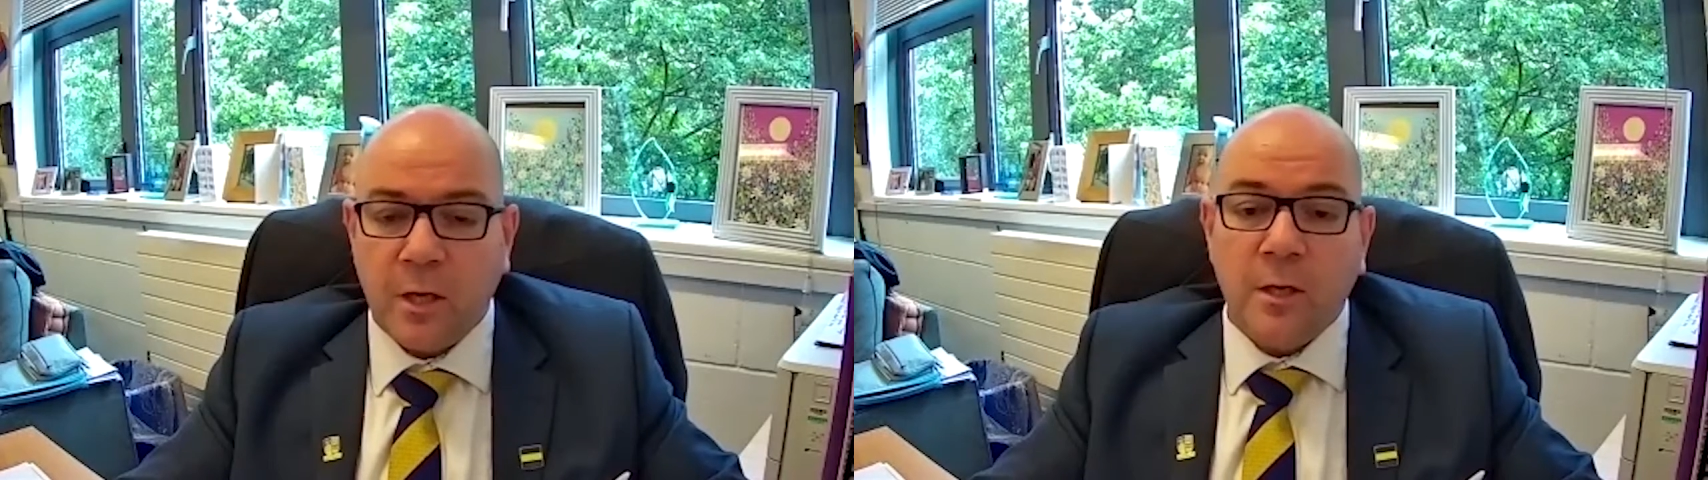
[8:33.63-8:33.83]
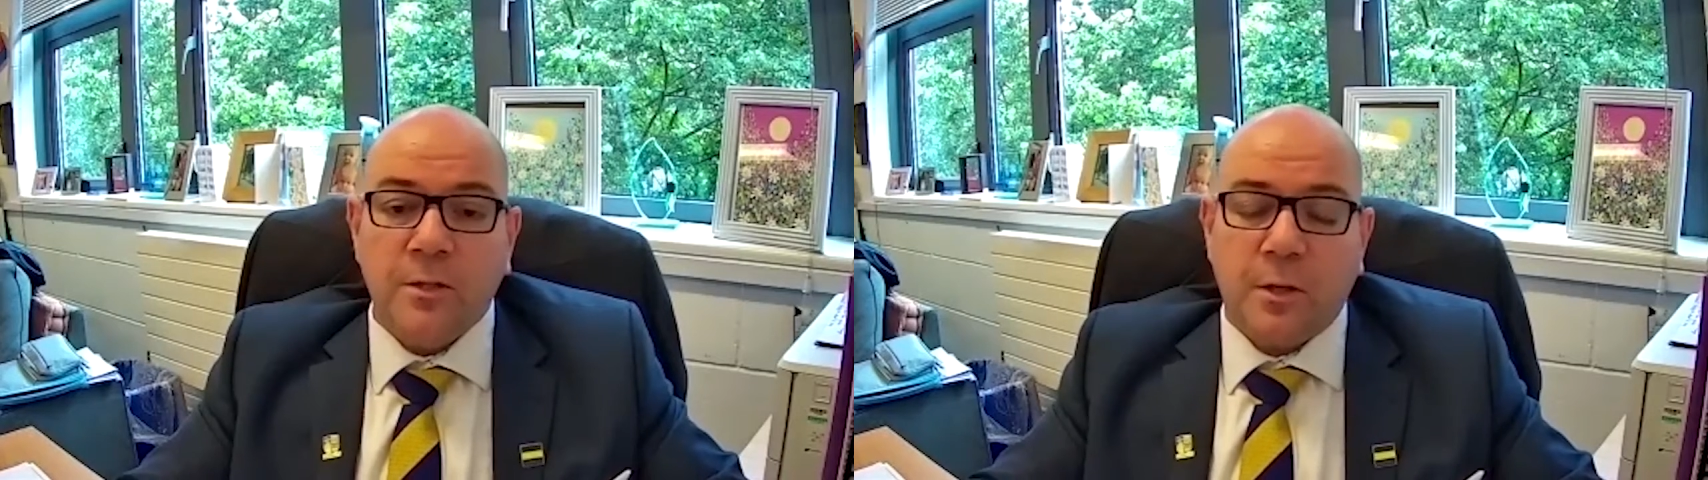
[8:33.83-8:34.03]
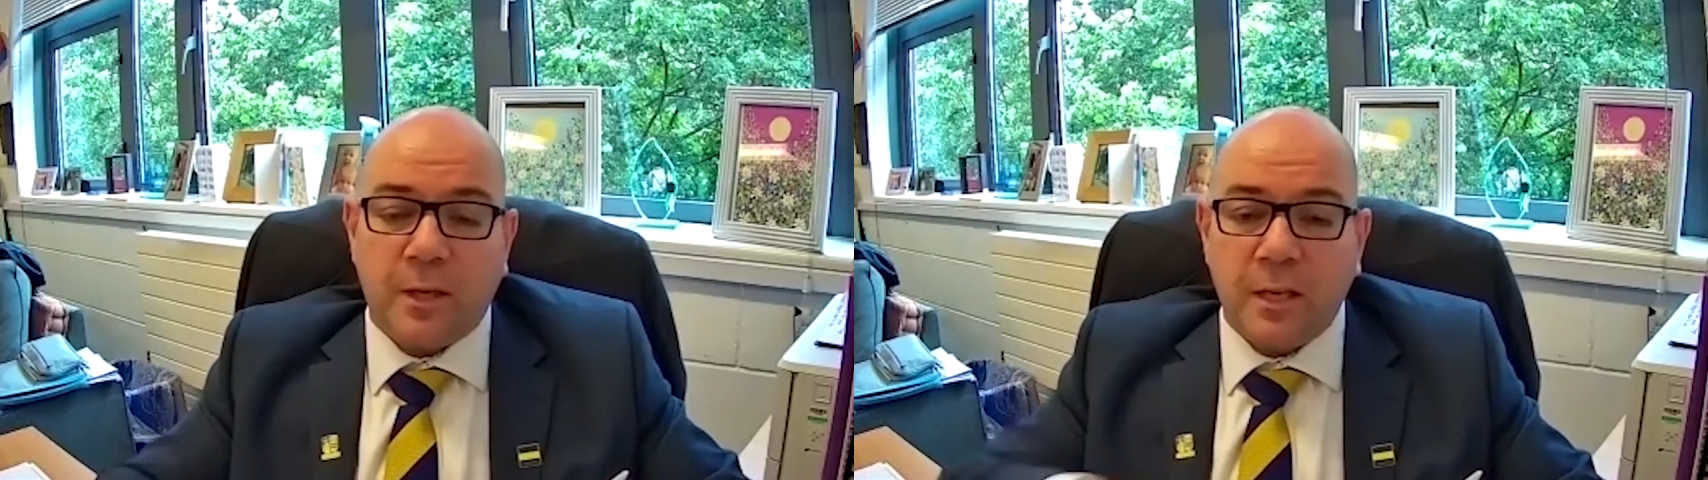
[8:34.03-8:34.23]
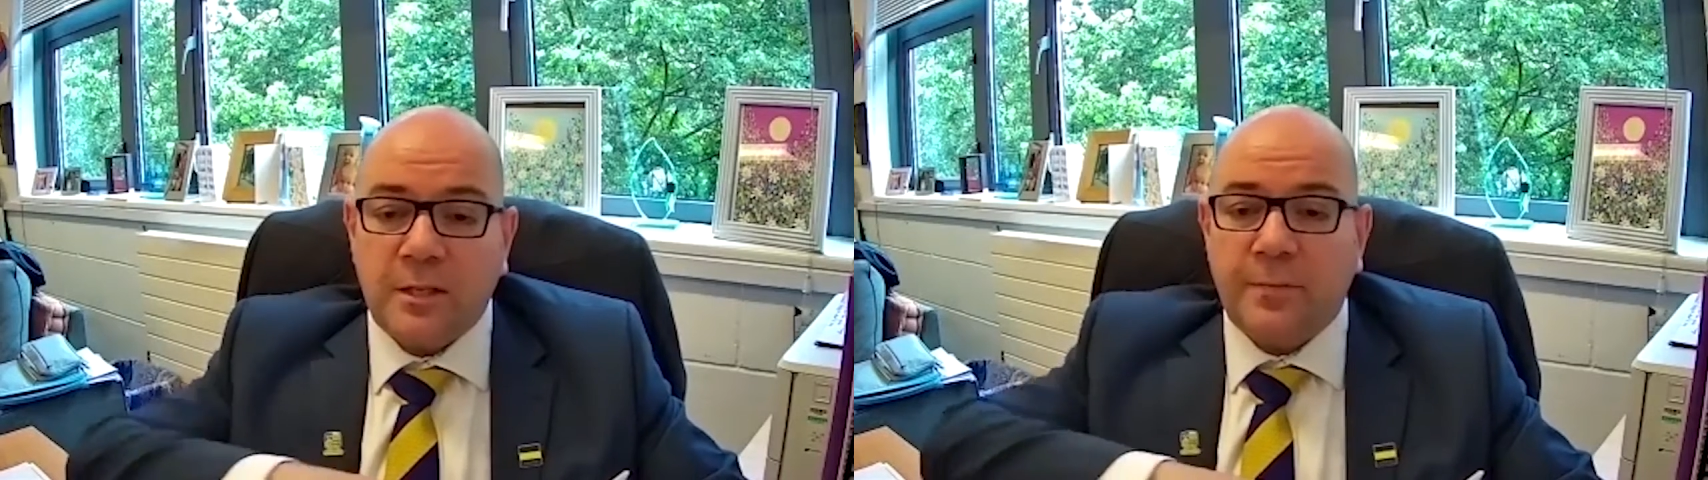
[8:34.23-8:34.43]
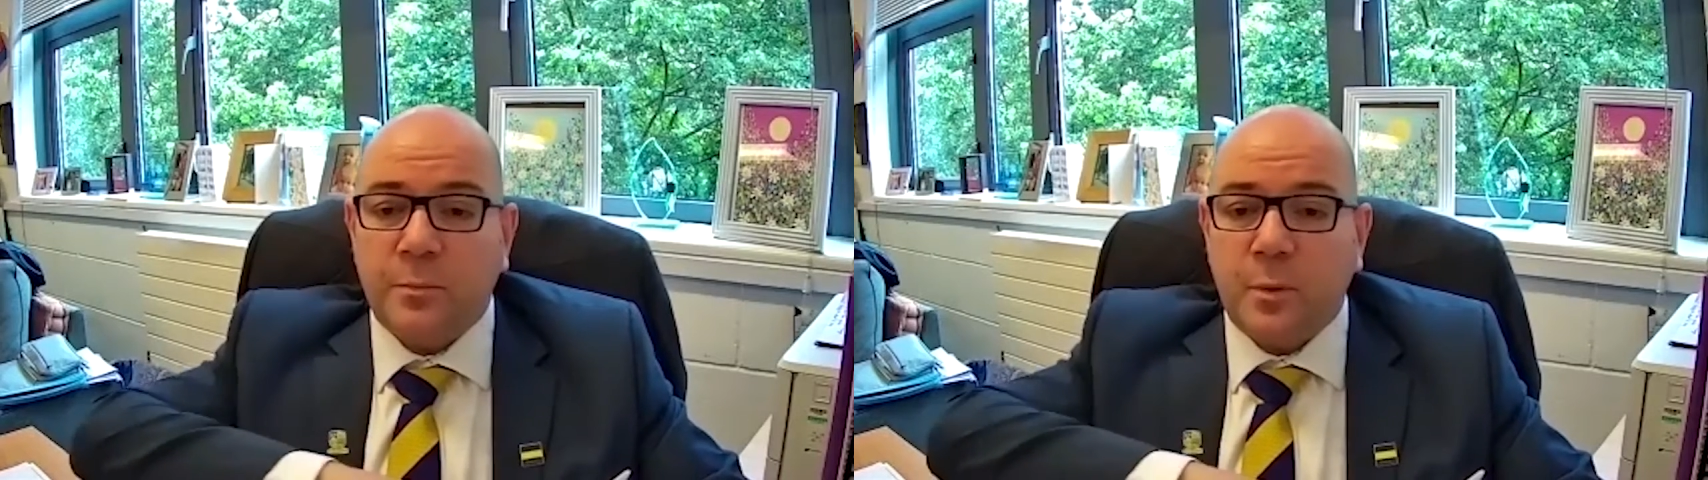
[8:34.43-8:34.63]
So year
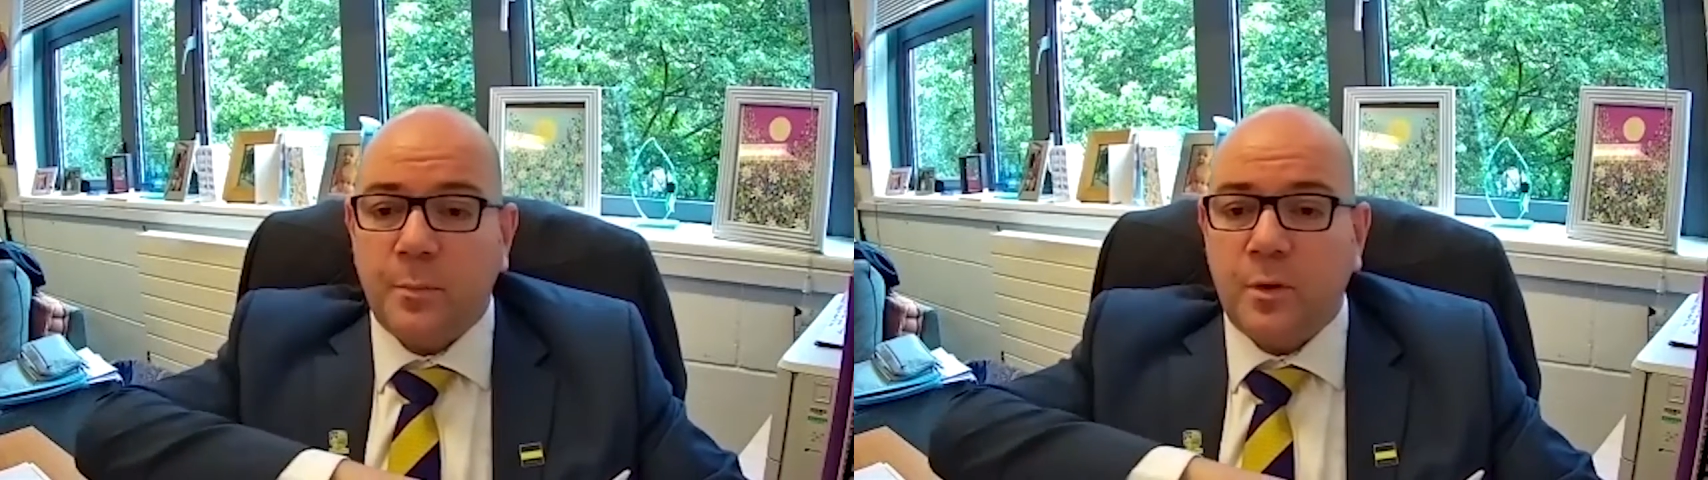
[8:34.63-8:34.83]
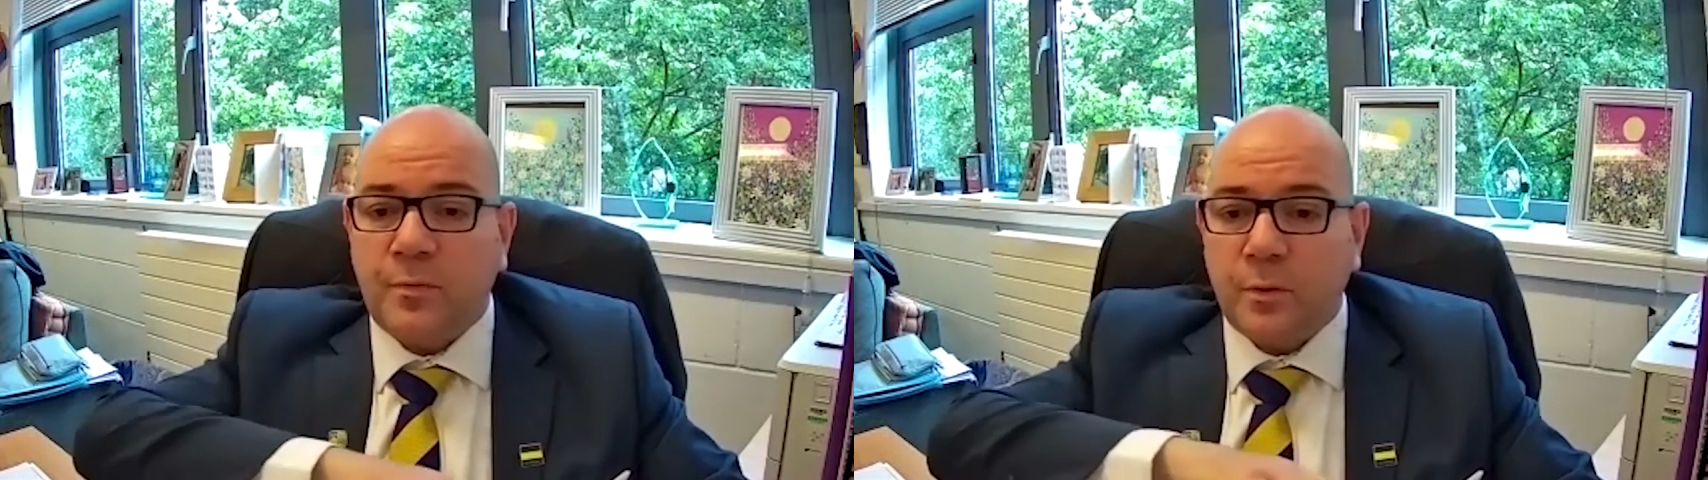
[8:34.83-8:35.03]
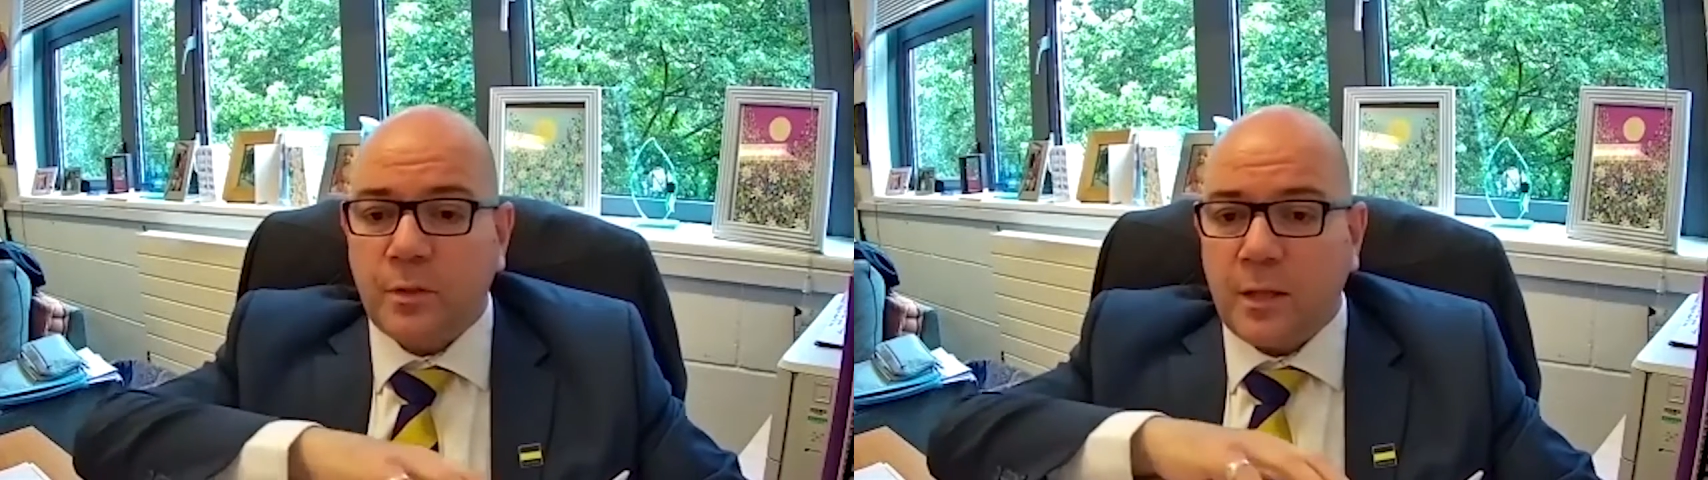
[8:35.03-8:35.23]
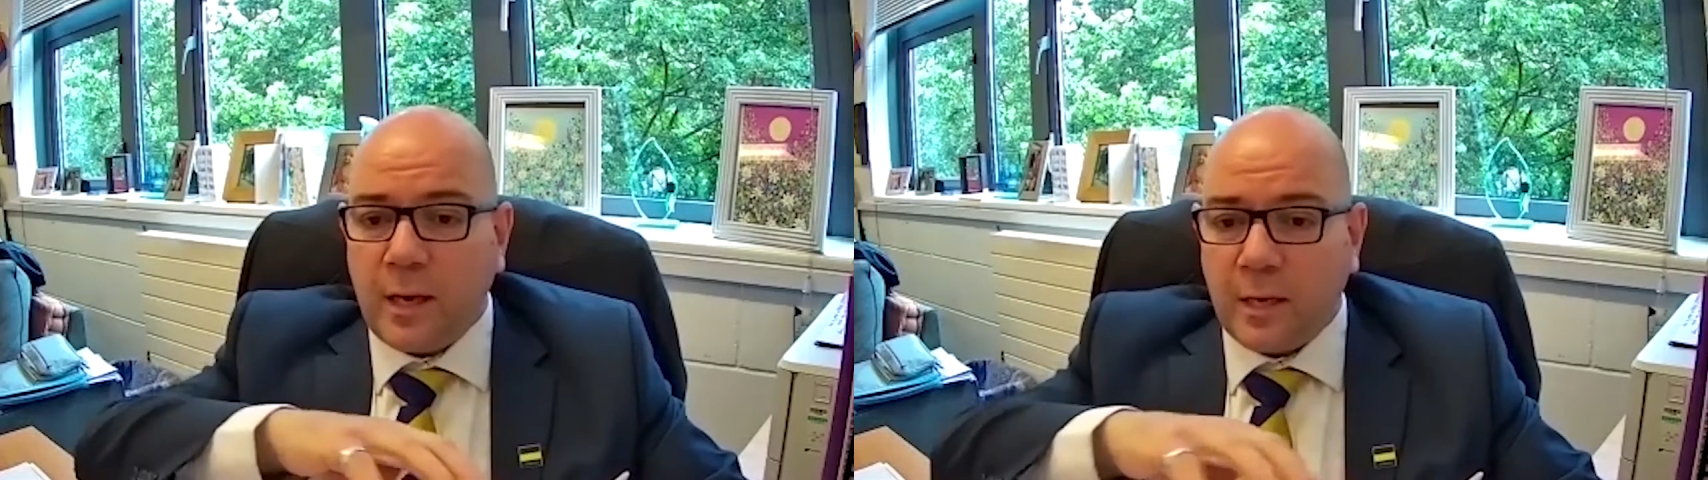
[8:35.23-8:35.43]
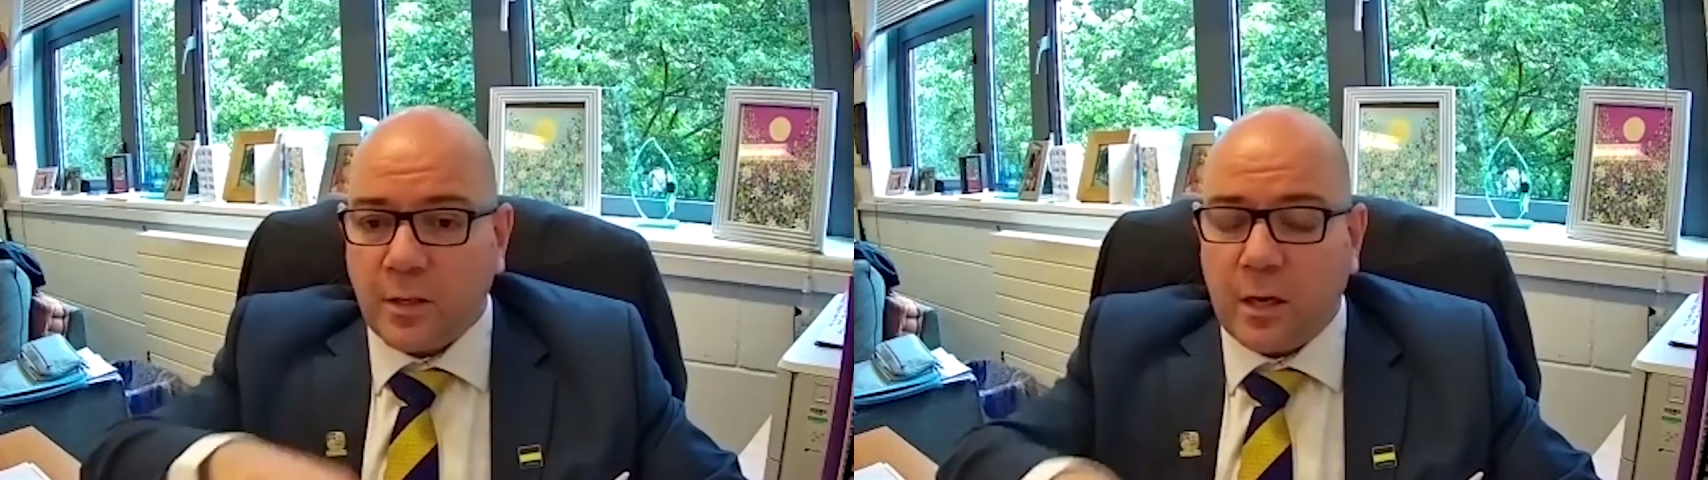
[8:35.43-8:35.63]
7 would move on to the
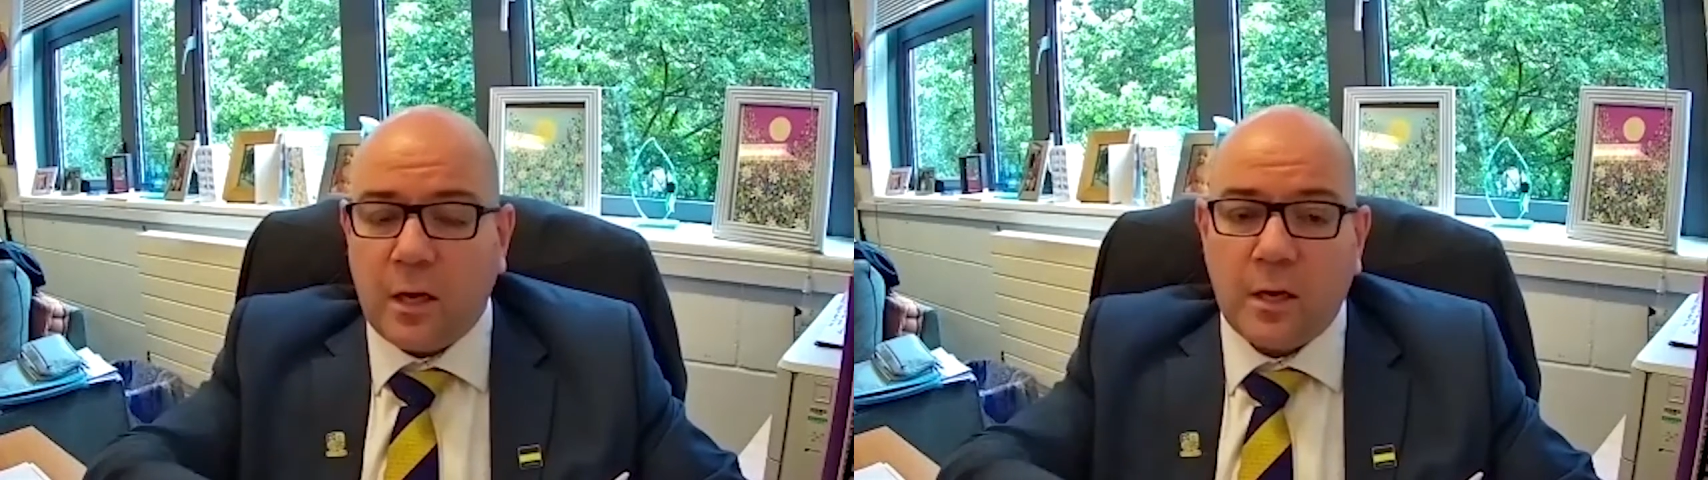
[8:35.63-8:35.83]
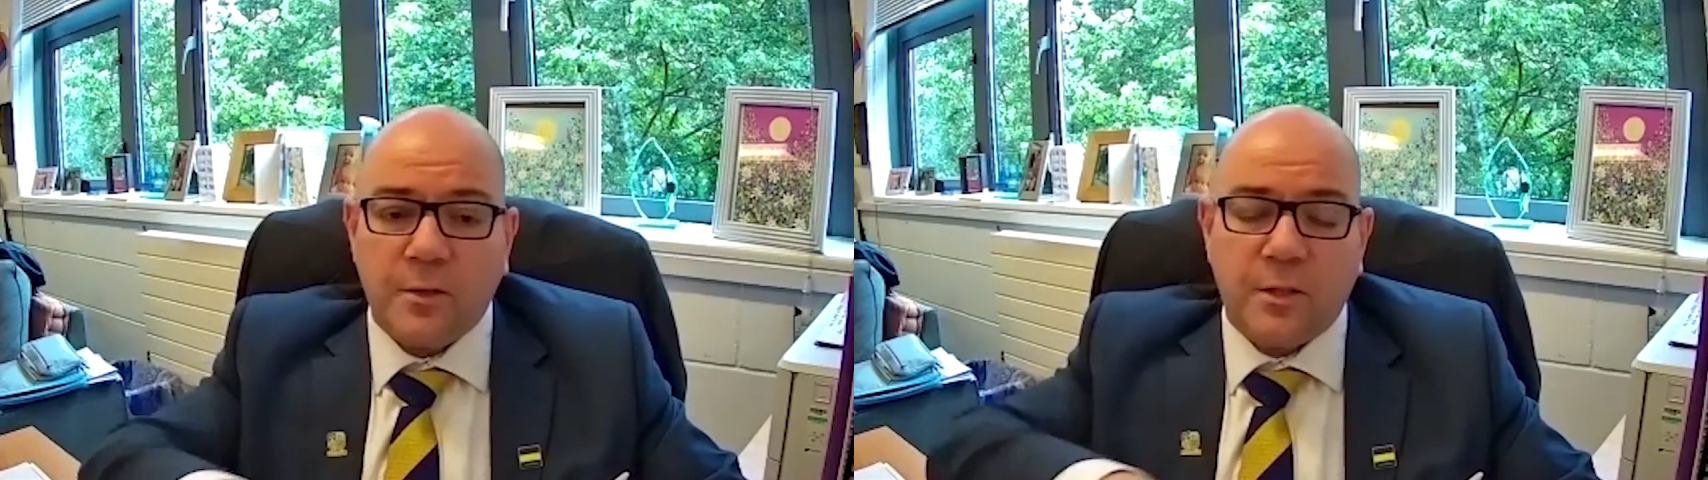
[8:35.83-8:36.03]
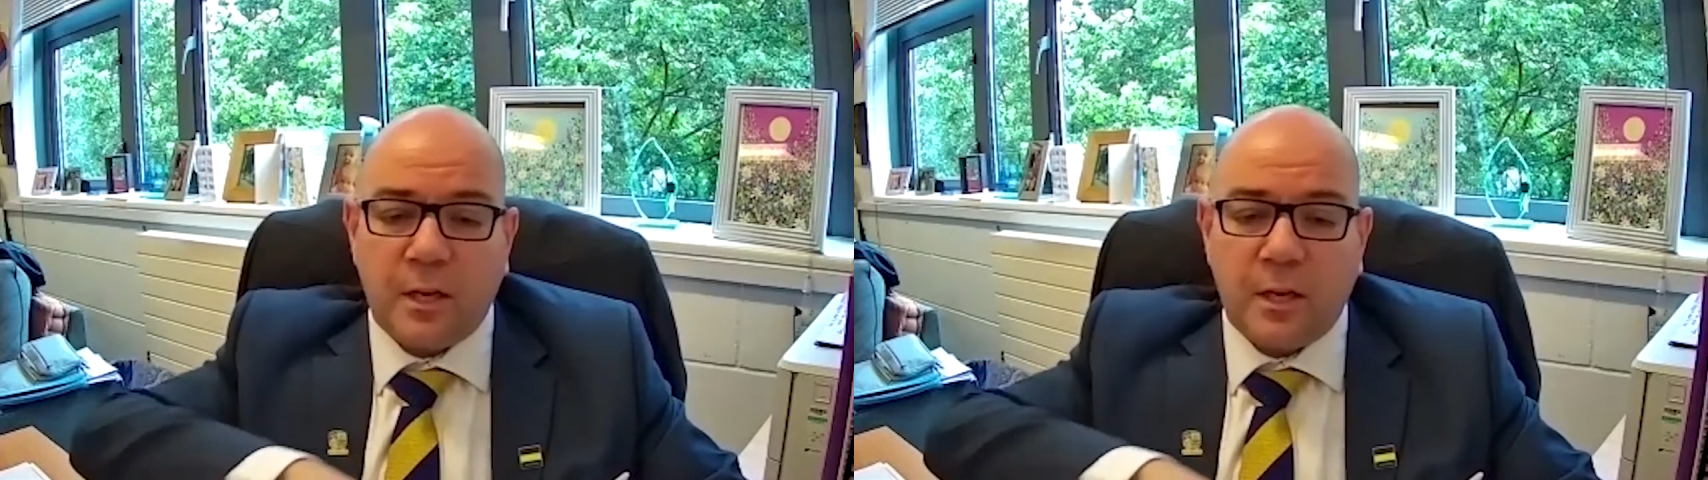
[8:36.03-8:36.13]
next class,